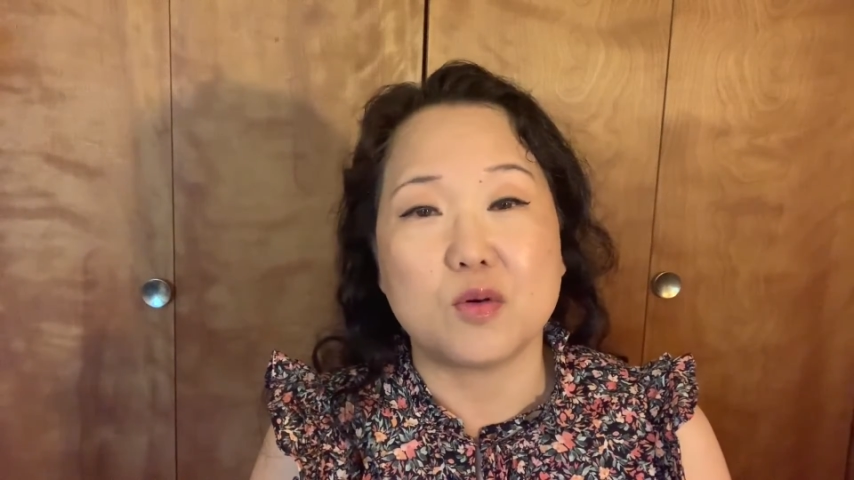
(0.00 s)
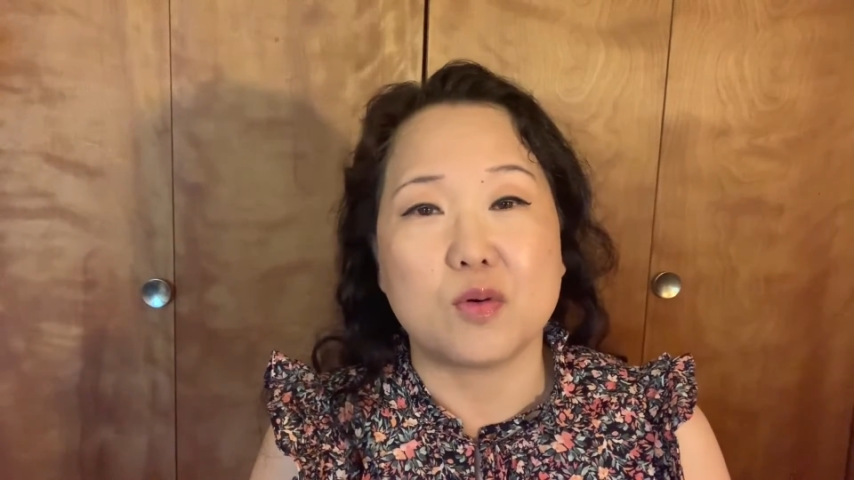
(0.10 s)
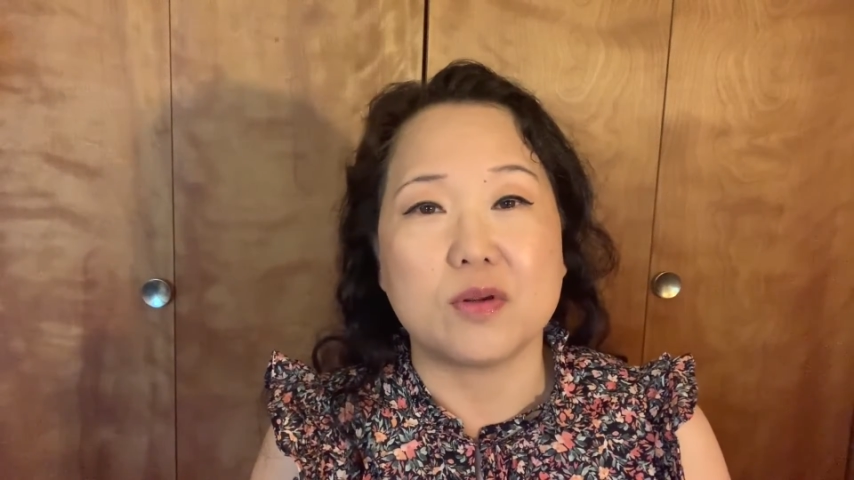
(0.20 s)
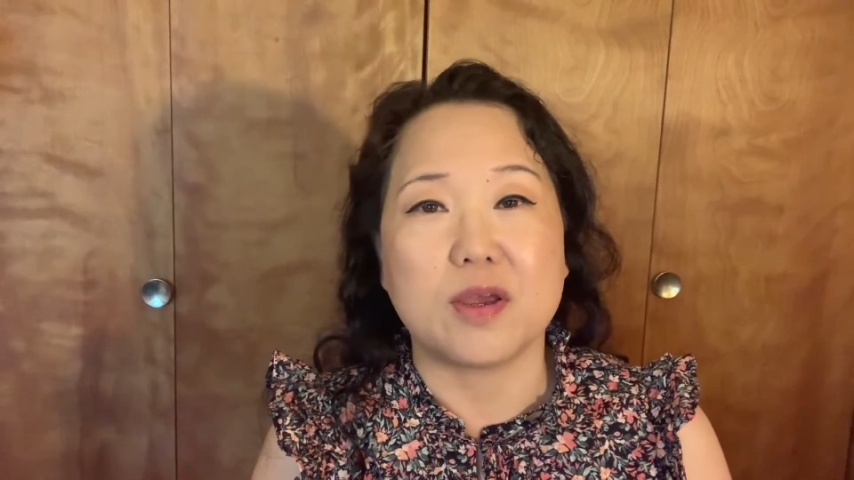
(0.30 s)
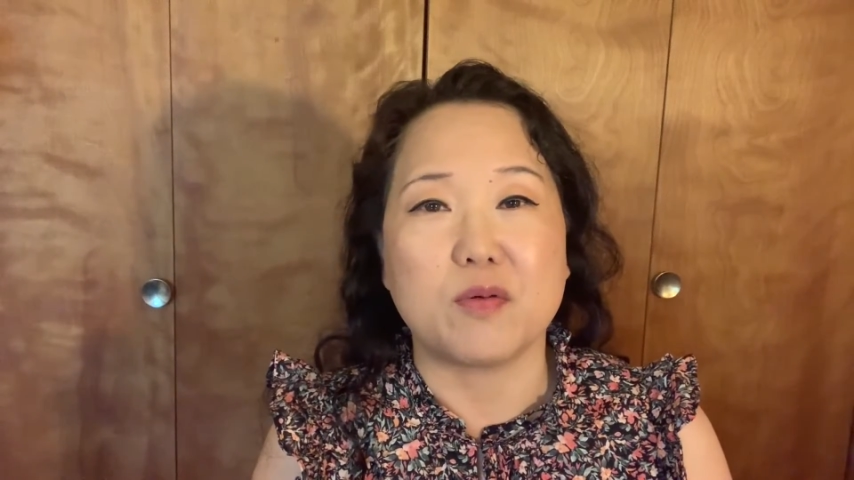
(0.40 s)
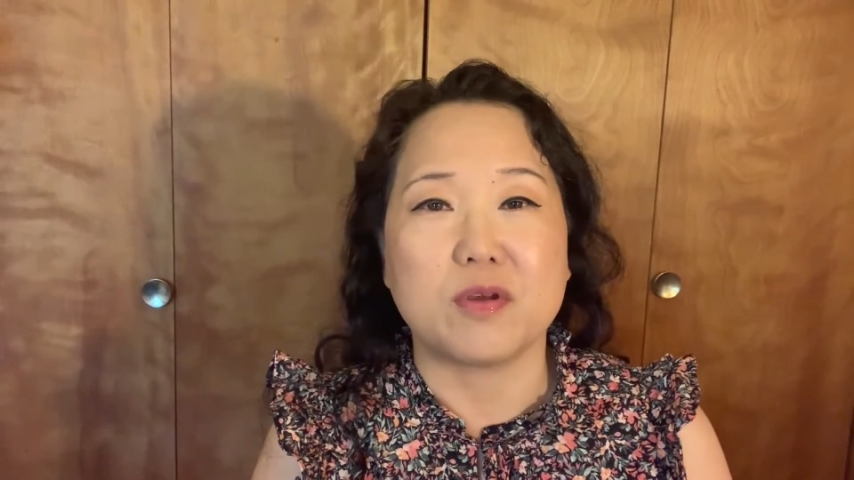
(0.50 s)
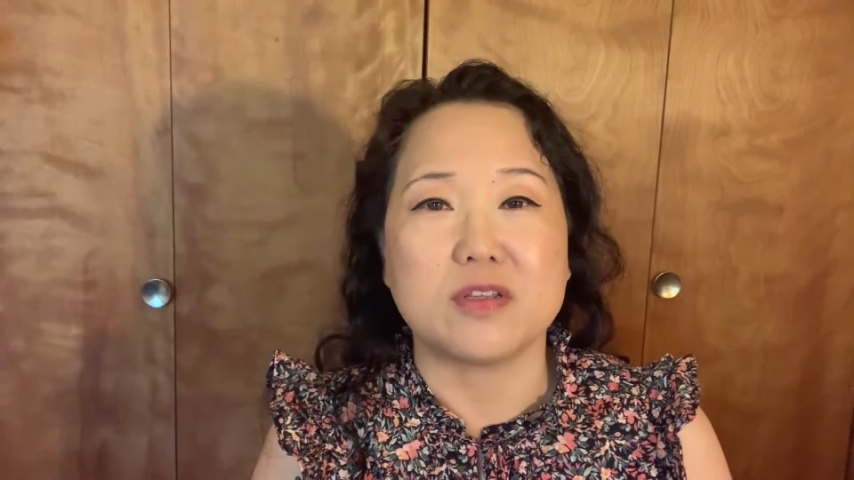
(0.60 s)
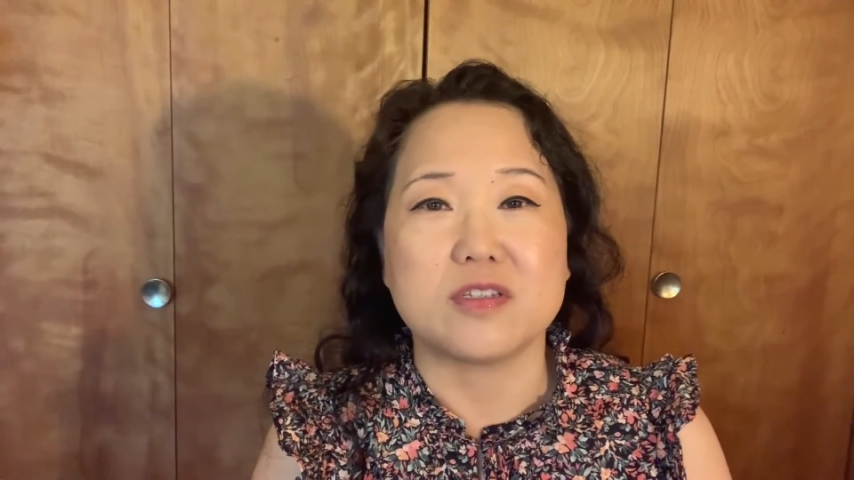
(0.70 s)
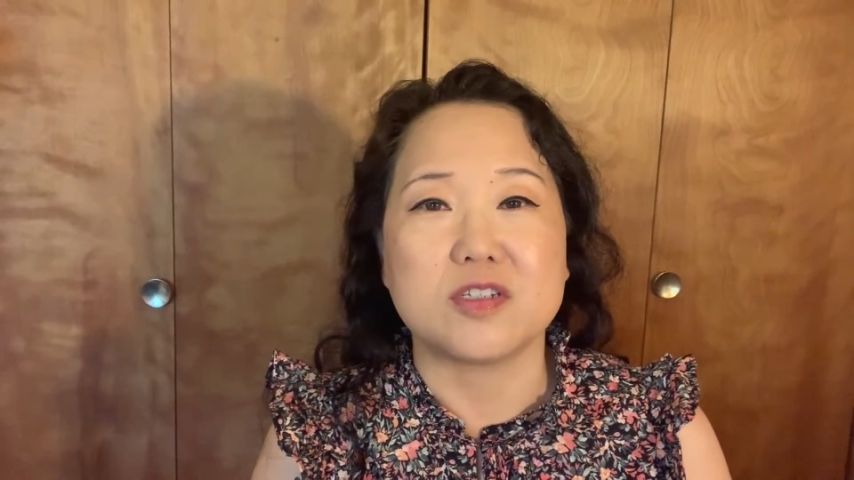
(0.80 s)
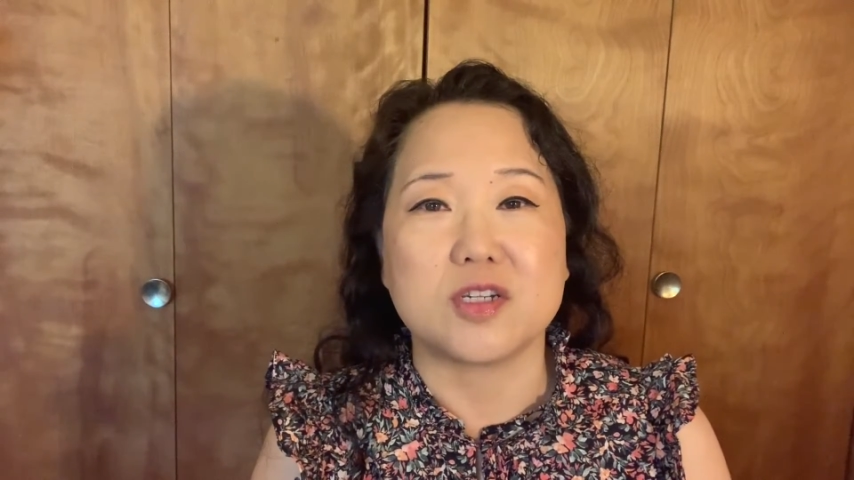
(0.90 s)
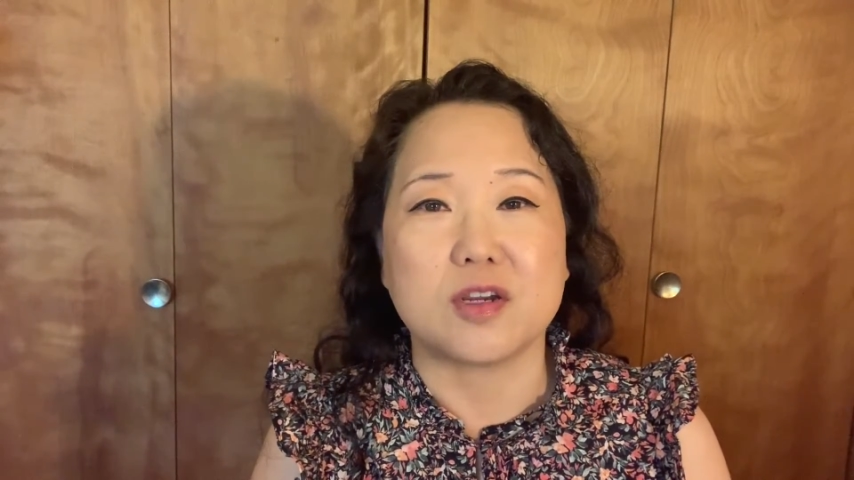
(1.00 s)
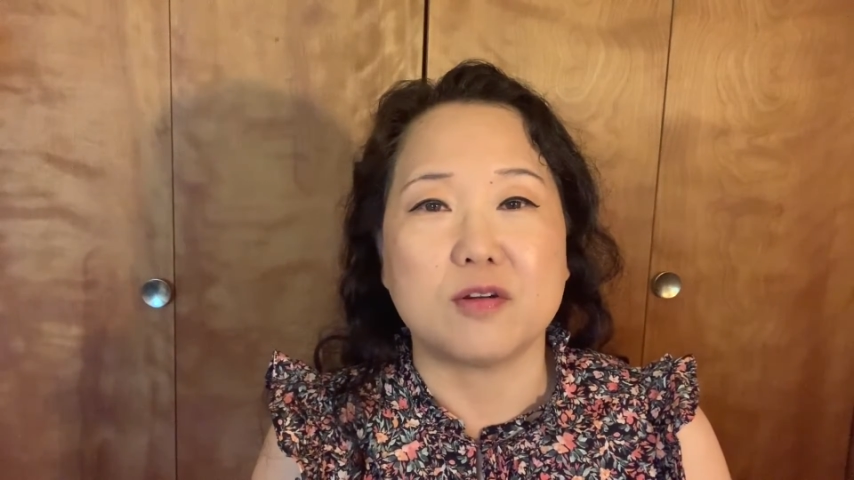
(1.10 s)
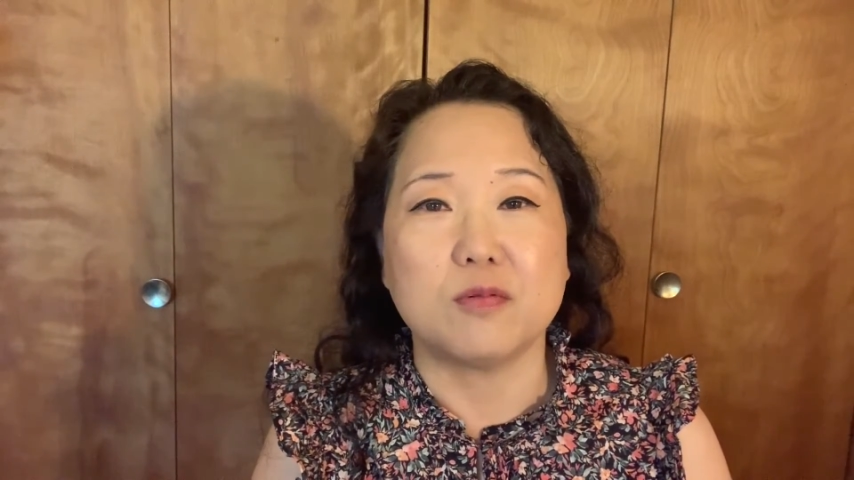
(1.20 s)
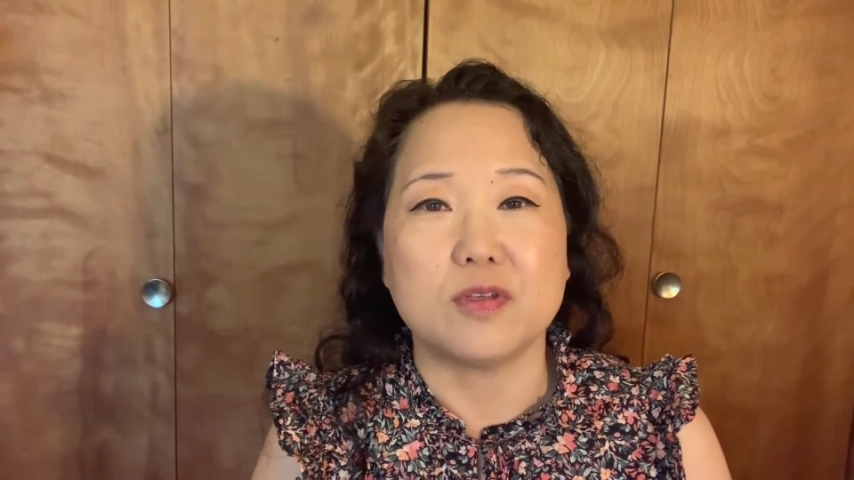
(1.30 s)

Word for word: quote I wanted to share